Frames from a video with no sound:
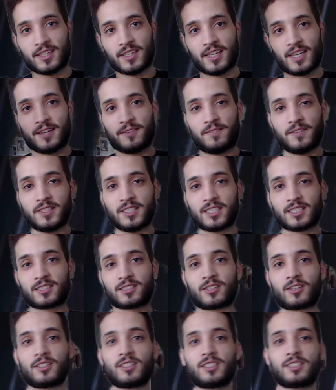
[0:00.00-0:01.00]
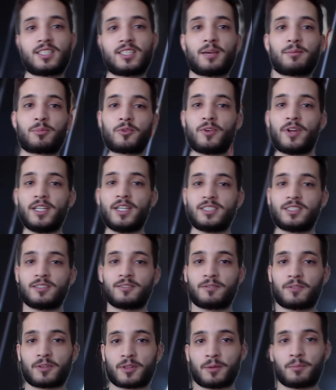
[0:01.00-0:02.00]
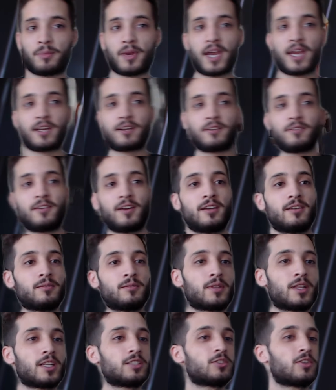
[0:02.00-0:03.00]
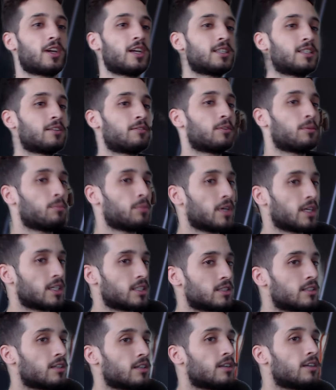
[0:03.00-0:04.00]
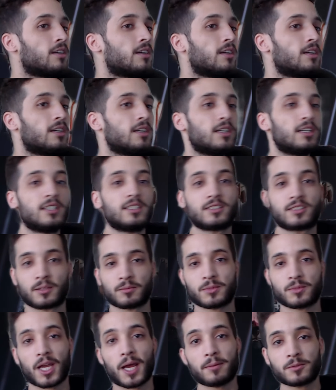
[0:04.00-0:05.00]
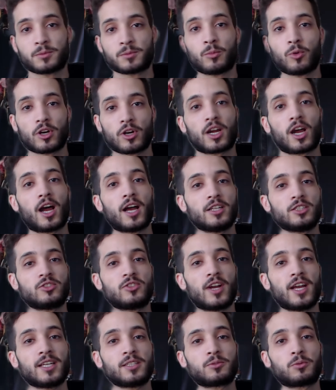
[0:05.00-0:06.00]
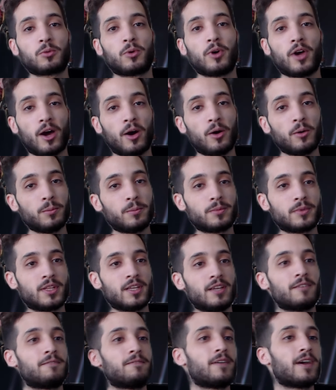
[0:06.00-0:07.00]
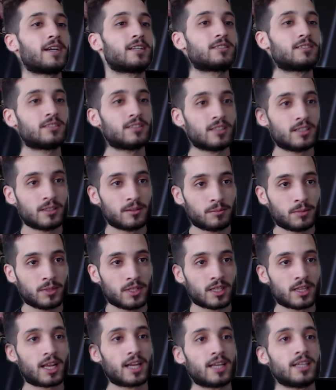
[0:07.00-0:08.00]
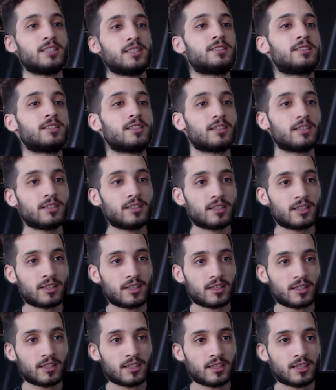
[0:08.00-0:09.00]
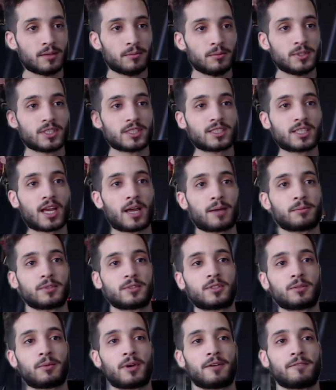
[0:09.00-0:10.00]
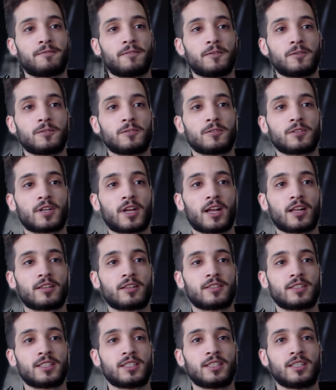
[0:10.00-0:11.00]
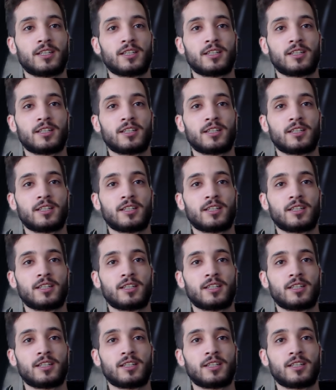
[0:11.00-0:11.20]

iffiness on the separation from the background. Let's try a different picture. Sometimes more contrast will help the effect to be a lot easier. Let me just hop into my photo gallery.